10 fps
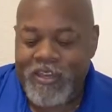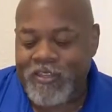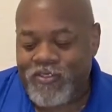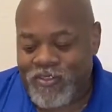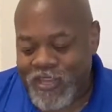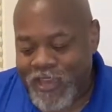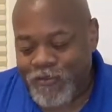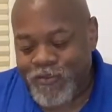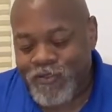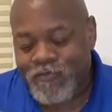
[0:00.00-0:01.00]
It
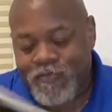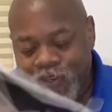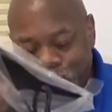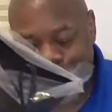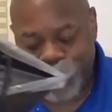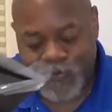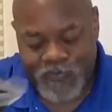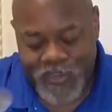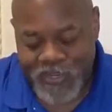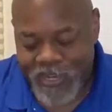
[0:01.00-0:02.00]
sounds and feels
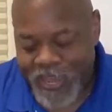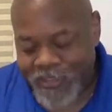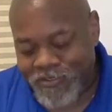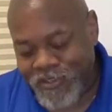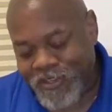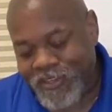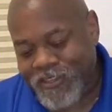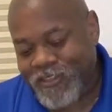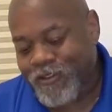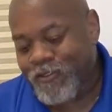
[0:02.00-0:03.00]
fantastic.
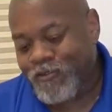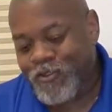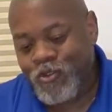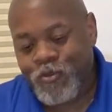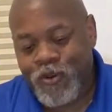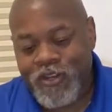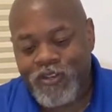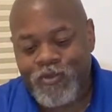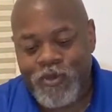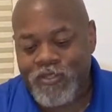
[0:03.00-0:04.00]
They're super
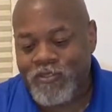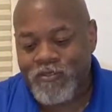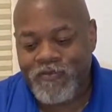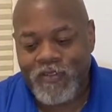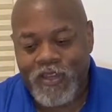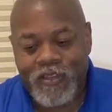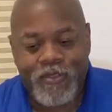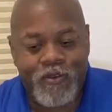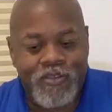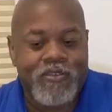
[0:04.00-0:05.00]
inexpensive, like
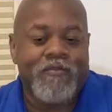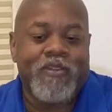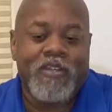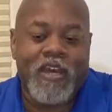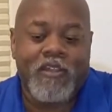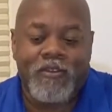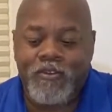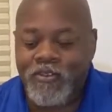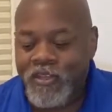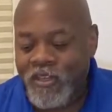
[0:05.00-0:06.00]
$30-something.
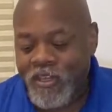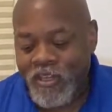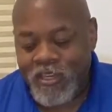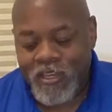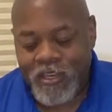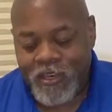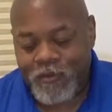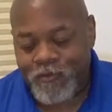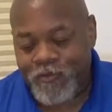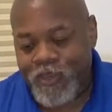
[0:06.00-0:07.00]

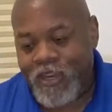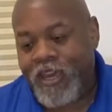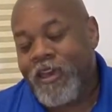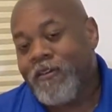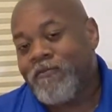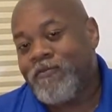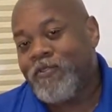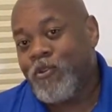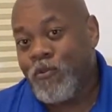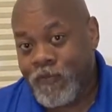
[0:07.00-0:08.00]
And I
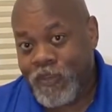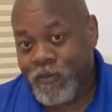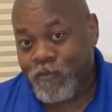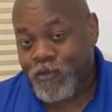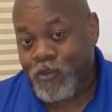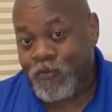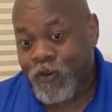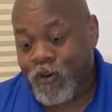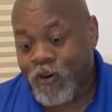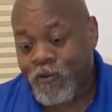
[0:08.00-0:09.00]
have two of them so
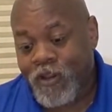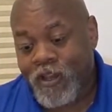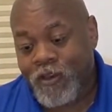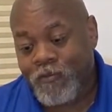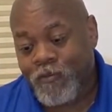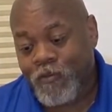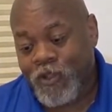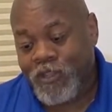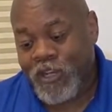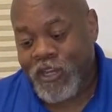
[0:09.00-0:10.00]
far.
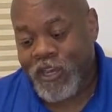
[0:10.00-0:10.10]
One that I